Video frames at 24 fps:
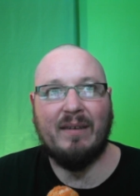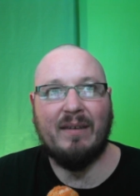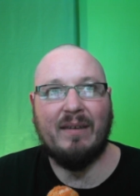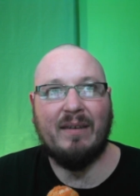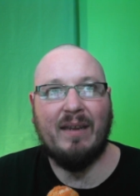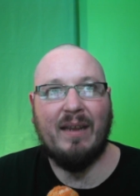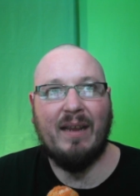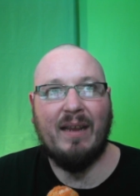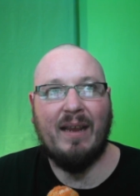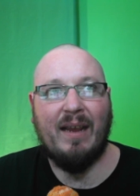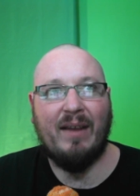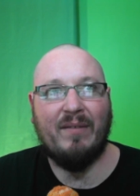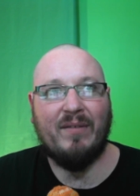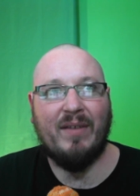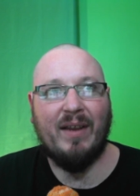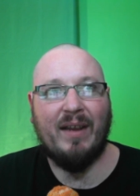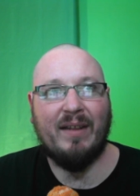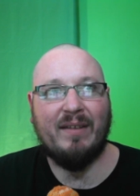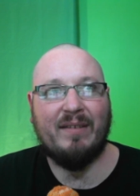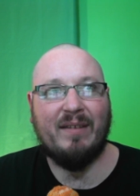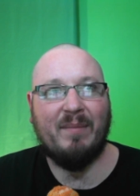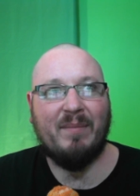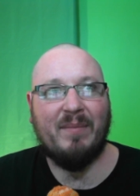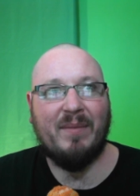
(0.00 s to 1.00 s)
hey, I've
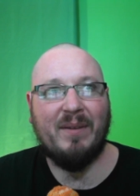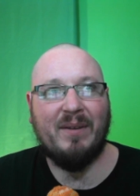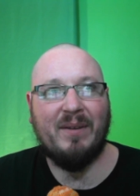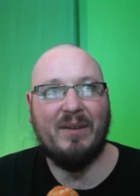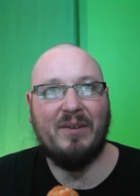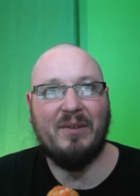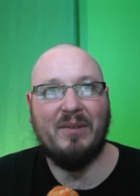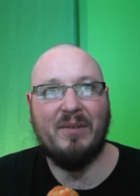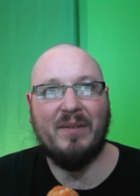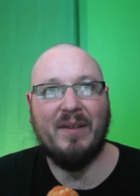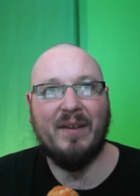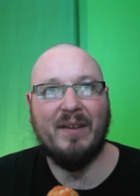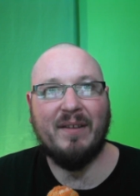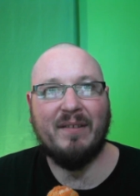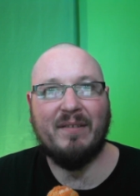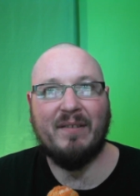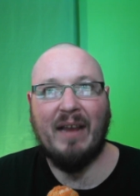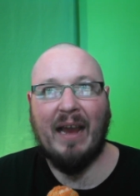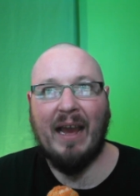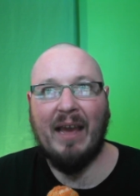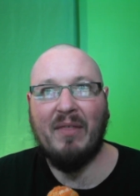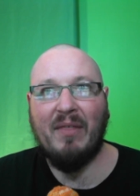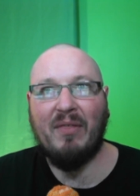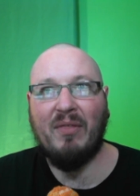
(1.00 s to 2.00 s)
got something to do this,
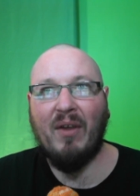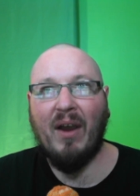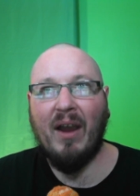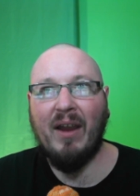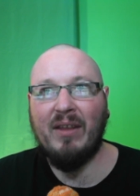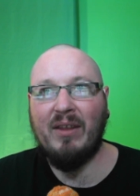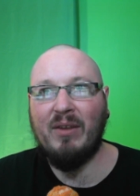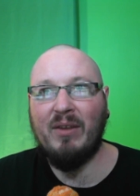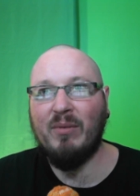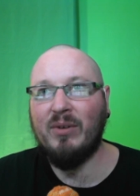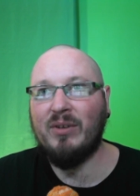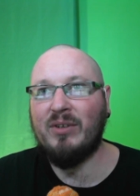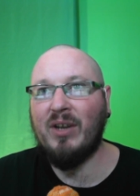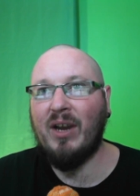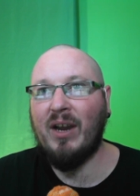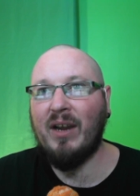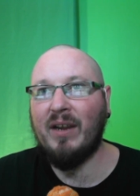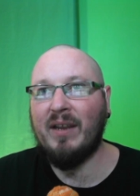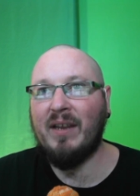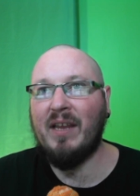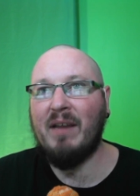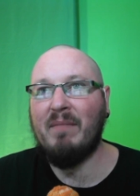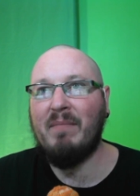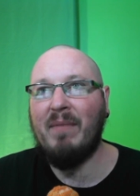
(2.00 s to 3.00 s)
I thought you were
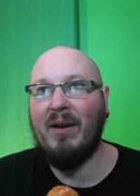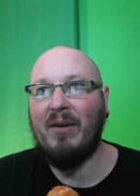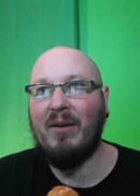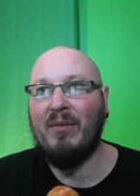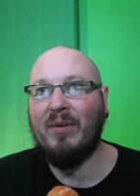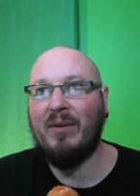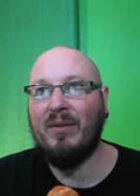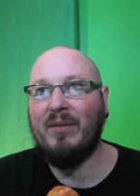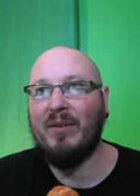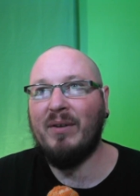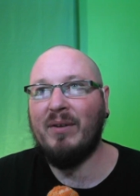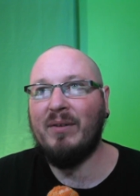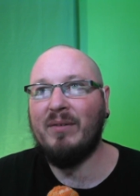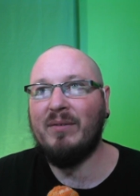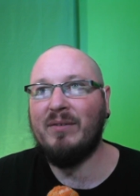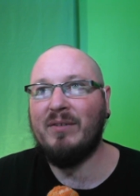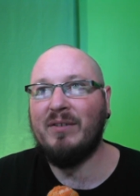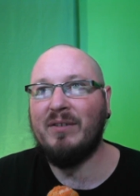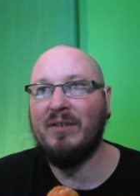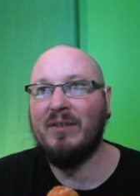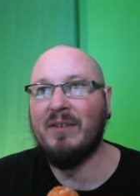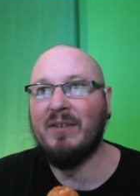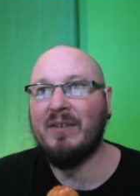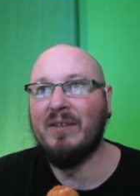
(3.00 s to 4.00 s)
talking about one of
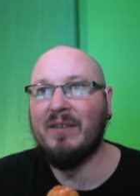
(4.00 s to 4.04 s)
those.